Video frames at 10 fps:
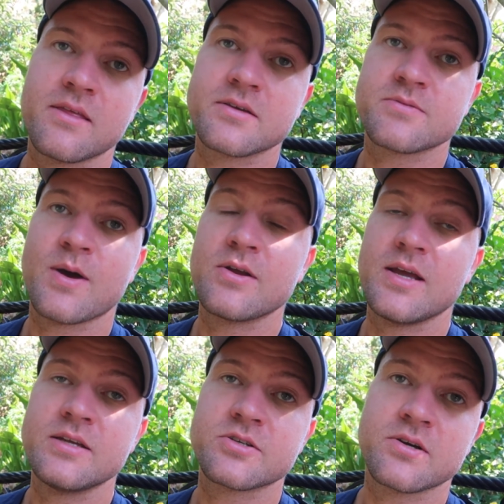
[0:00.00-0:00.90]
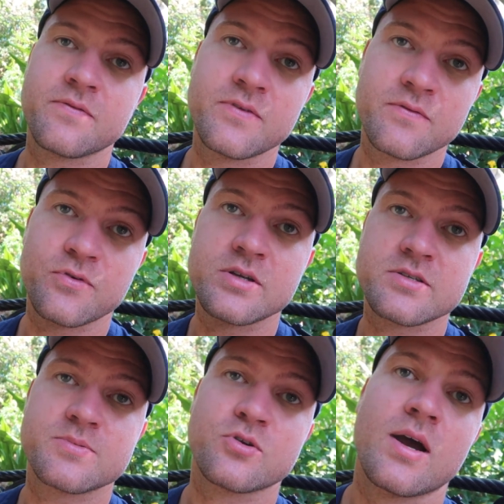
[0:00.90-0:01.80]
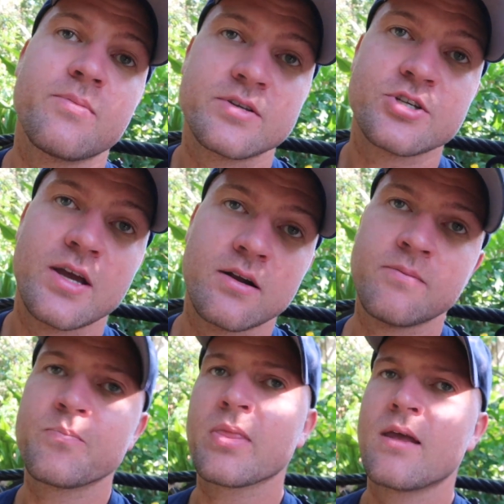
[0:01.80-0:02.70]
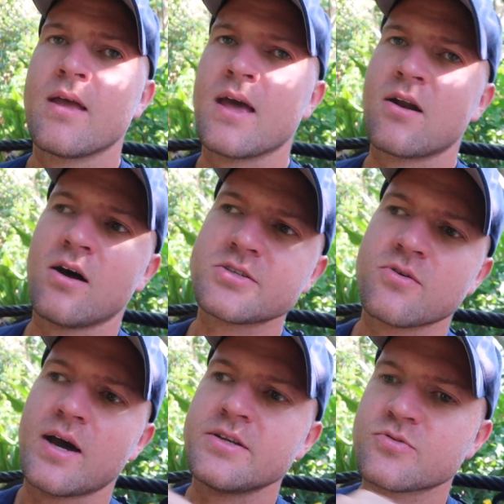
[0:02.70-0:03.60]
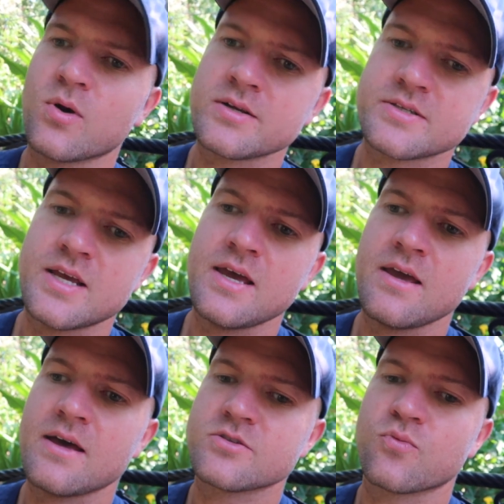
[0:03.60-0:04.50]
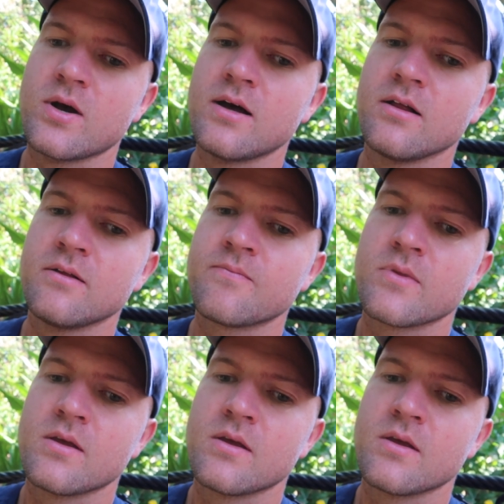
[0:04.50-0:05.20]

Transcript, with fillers: things about nature, feel free to subscribe to the channel. And also, I just wanna say as well,